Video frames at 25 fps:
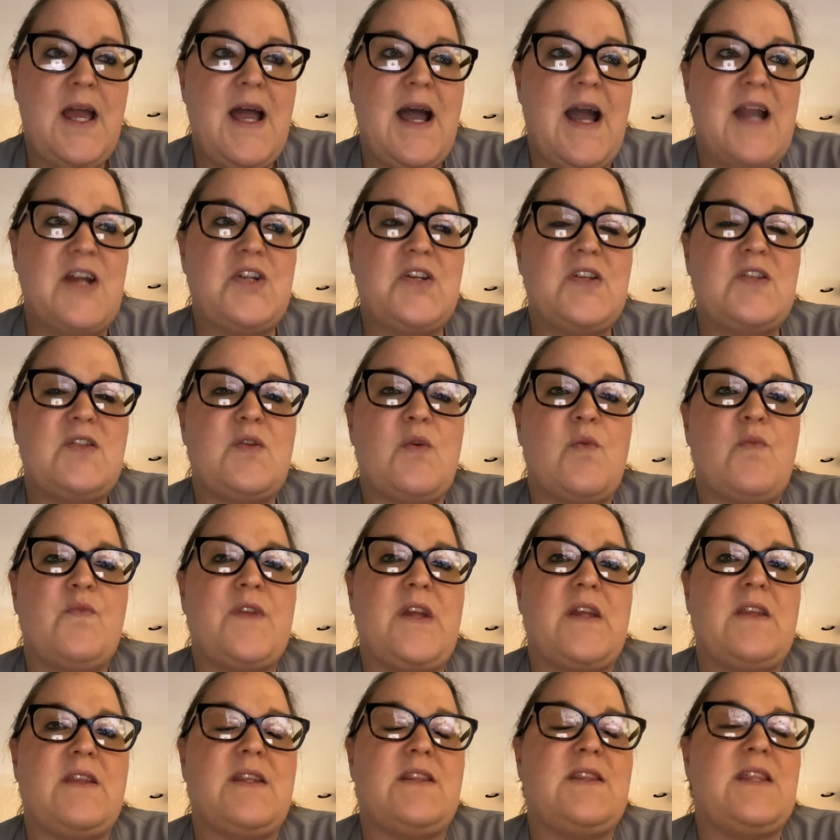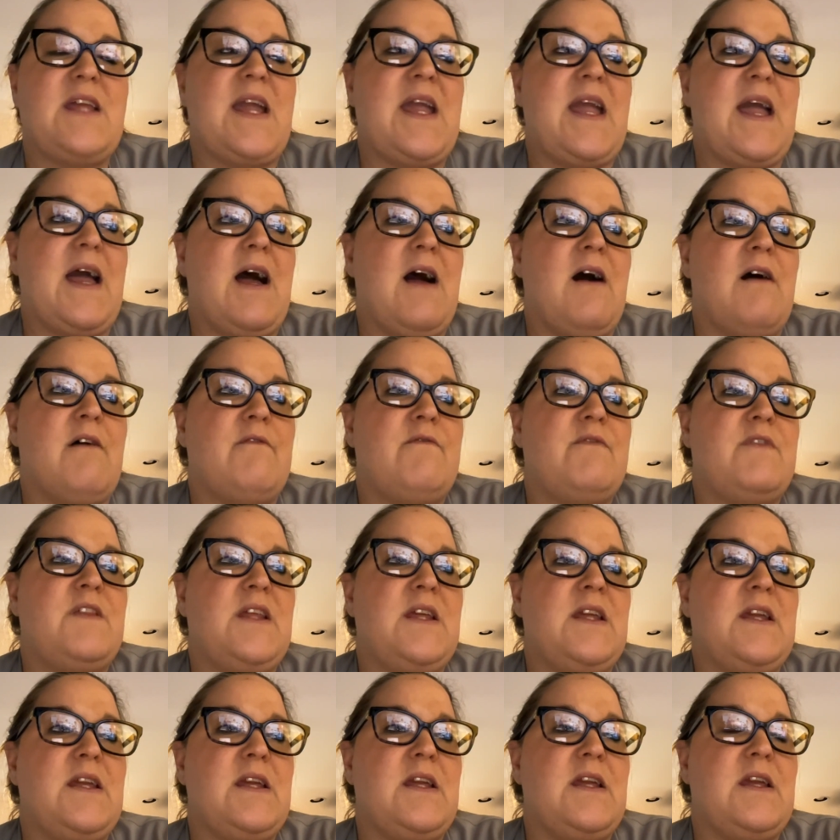I just don't think that they have
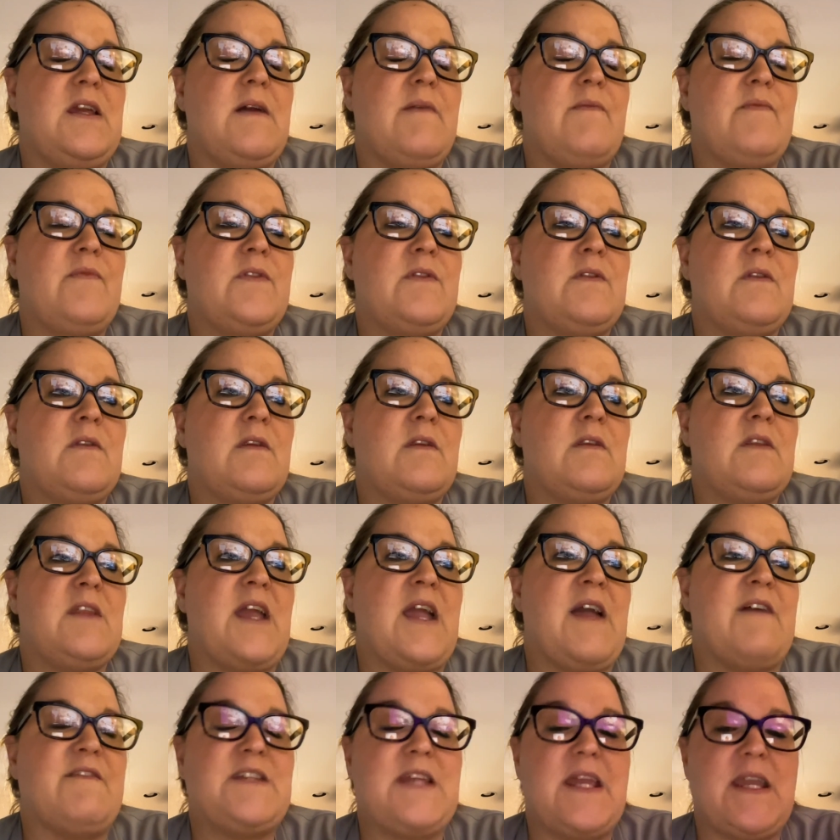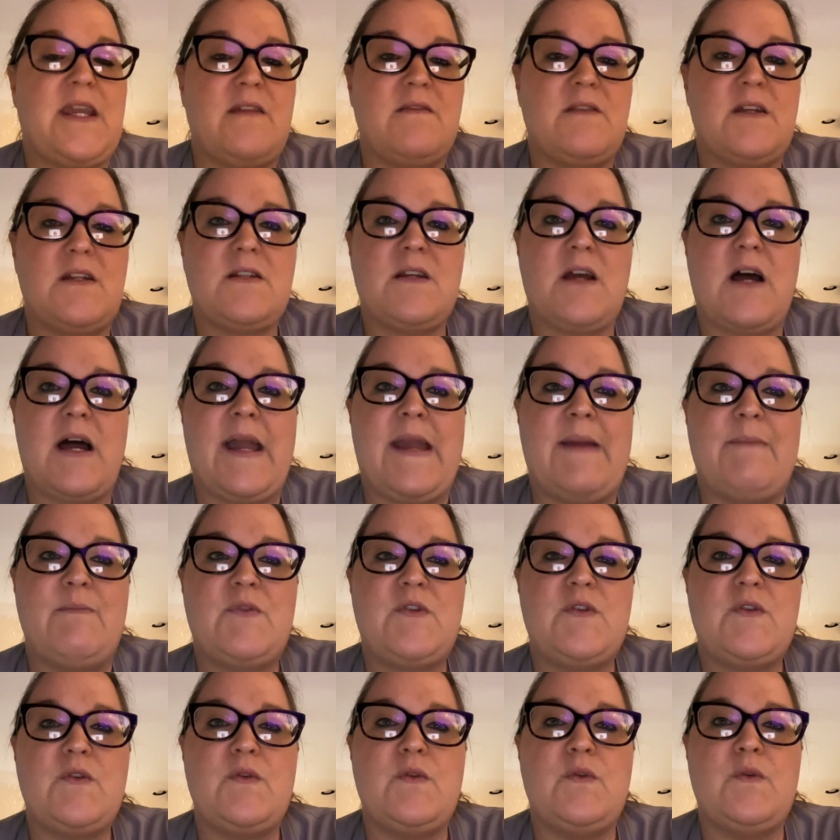taken the time
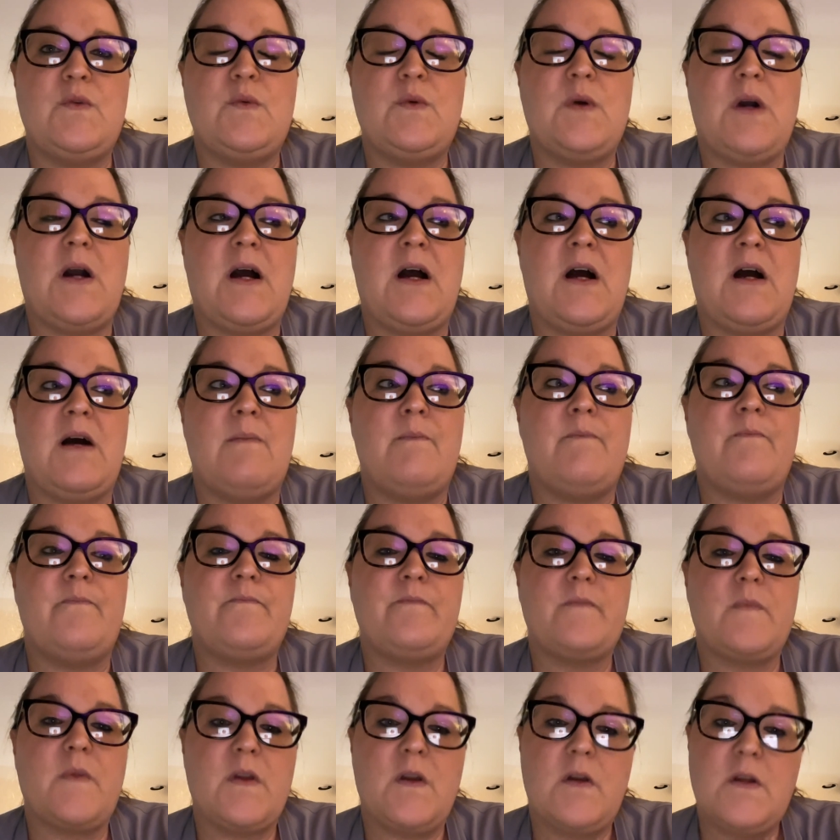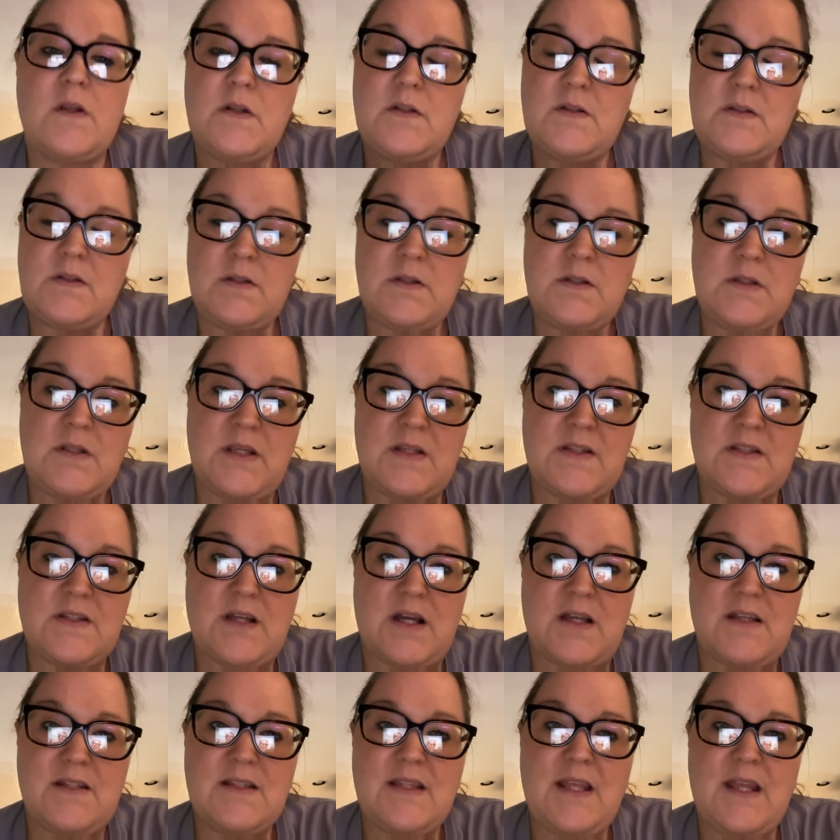to
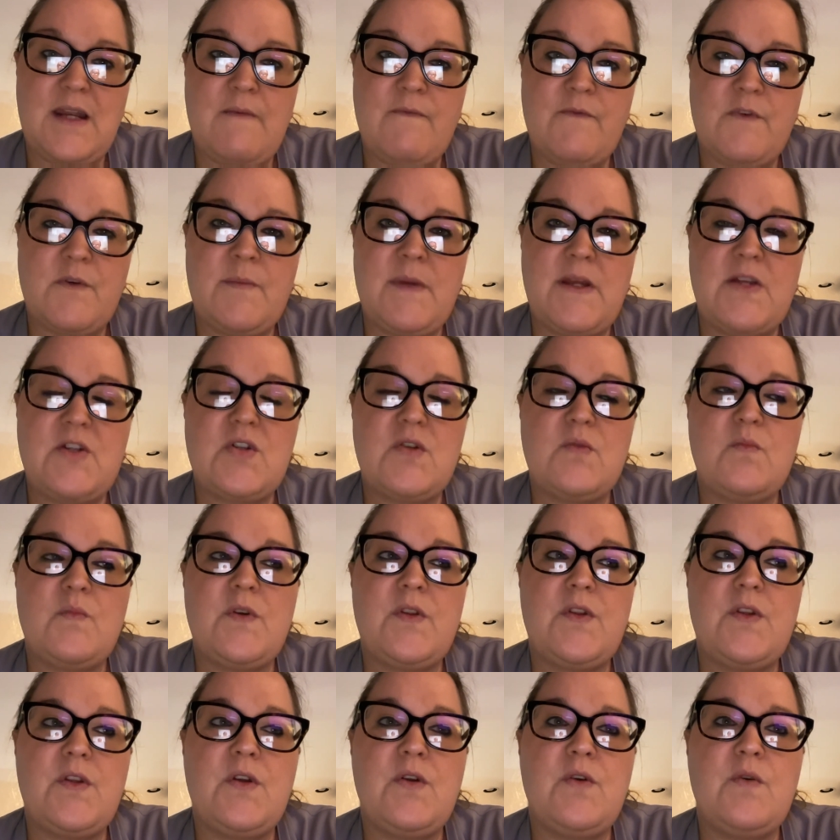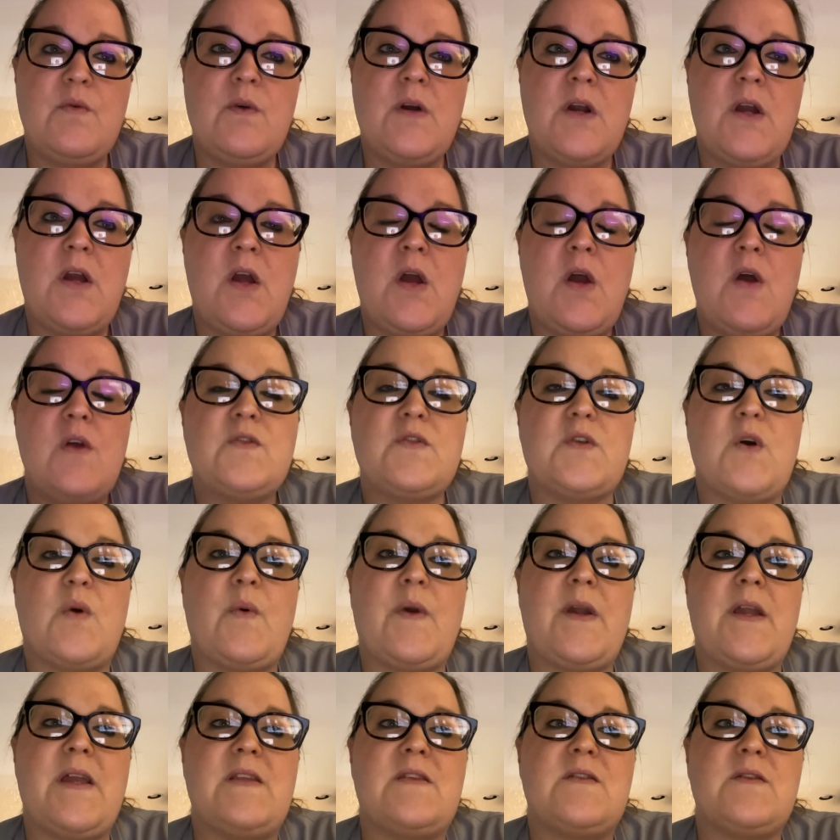discuss that information with you.
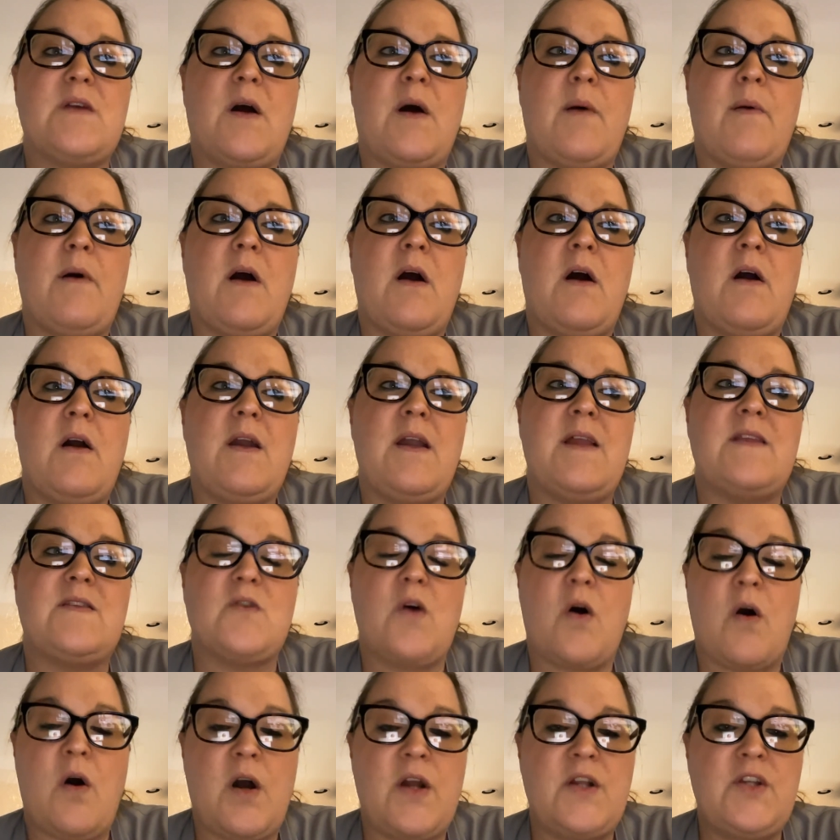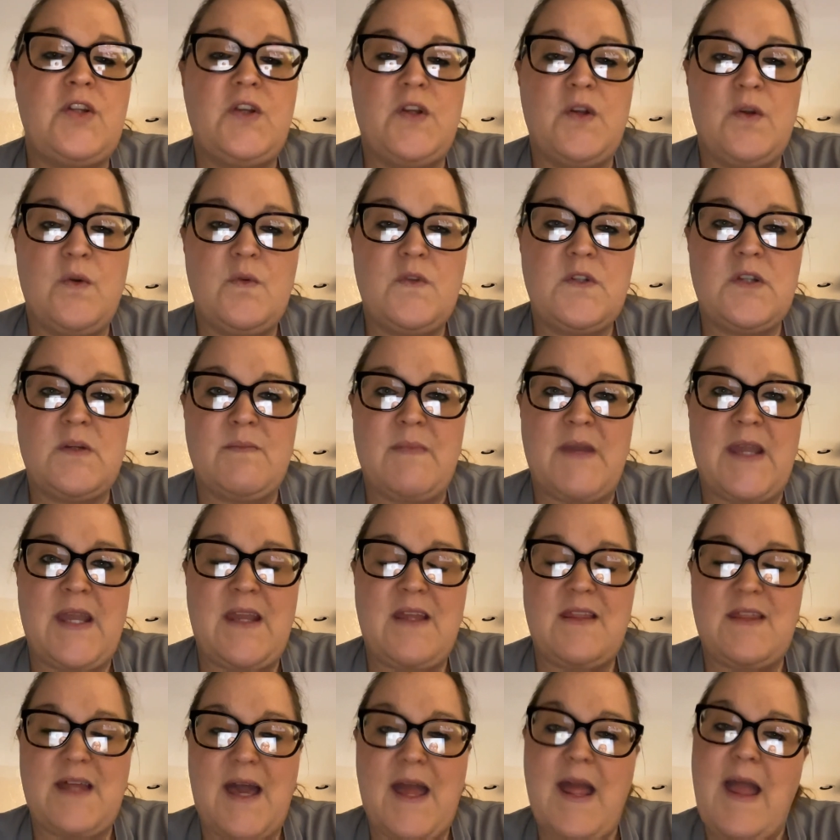So it's on you to
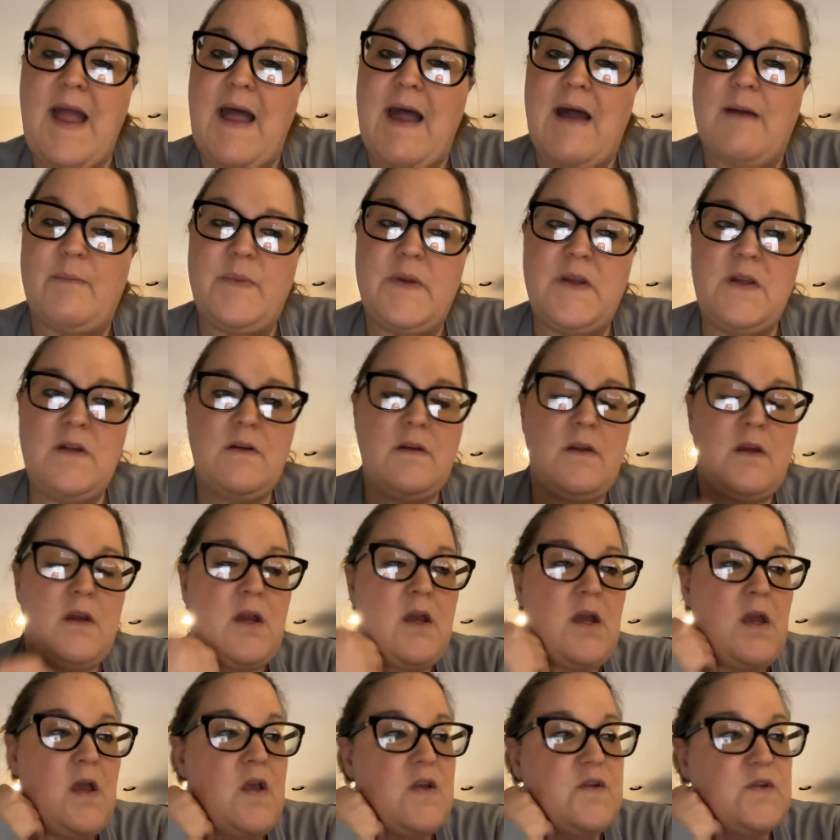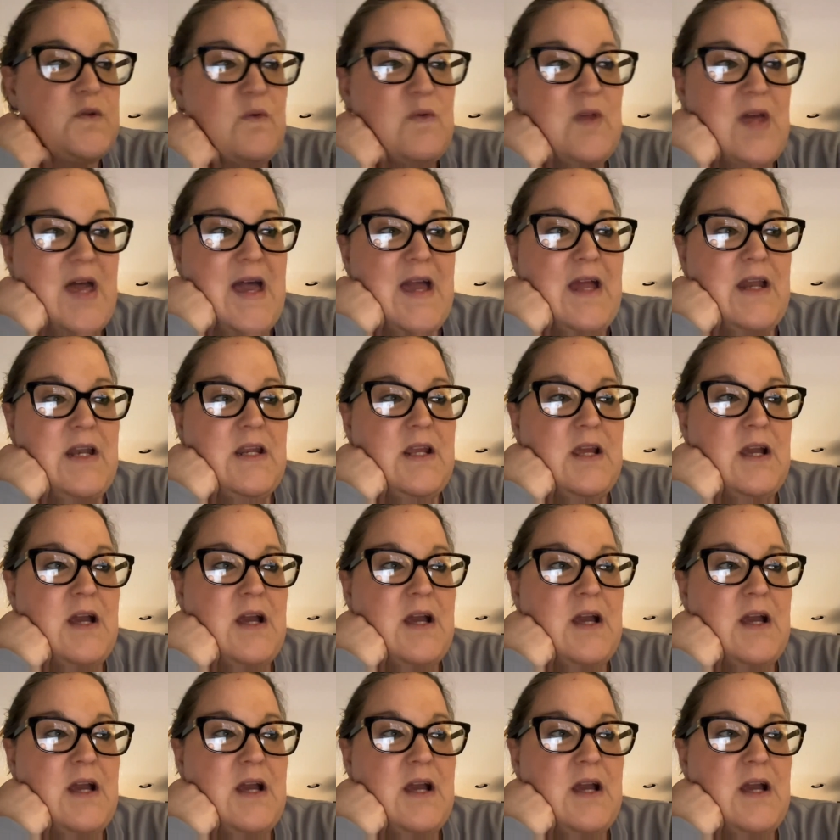make that happen, so that